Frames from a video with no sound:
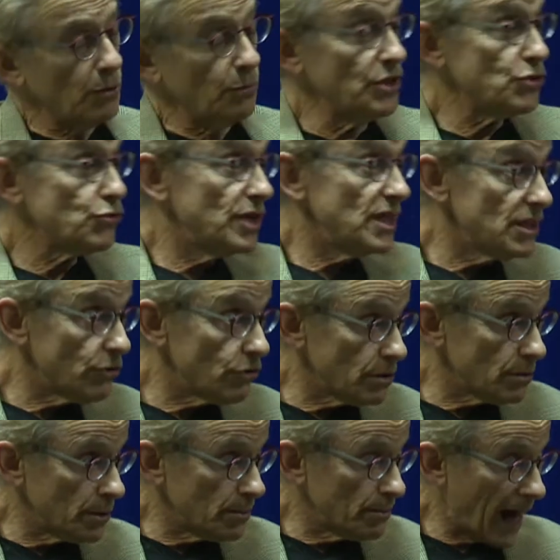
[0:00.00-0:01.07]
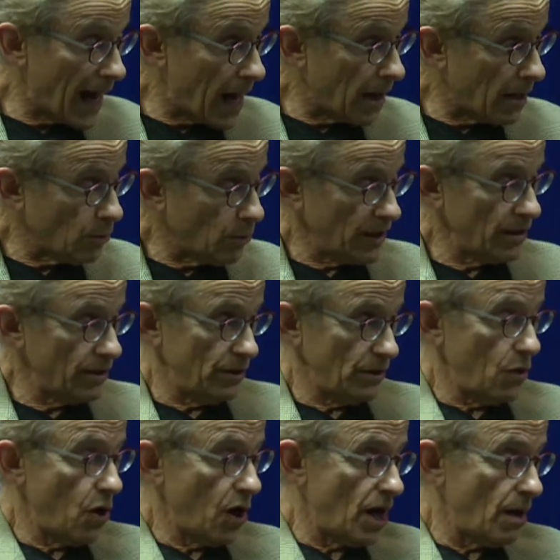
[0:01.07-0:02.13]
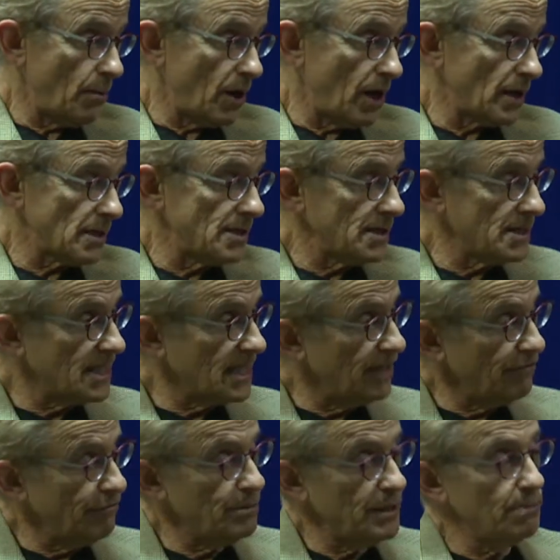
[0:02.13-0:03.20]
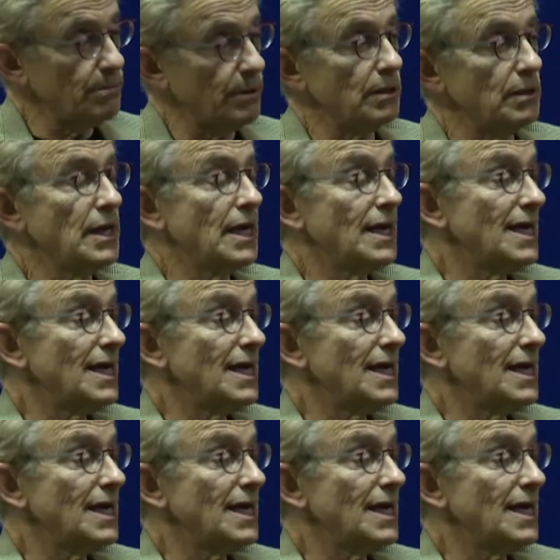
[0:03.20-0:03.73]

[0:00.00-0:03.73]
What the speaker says: when we treat irritable bowel, one of the hallmarks is to give people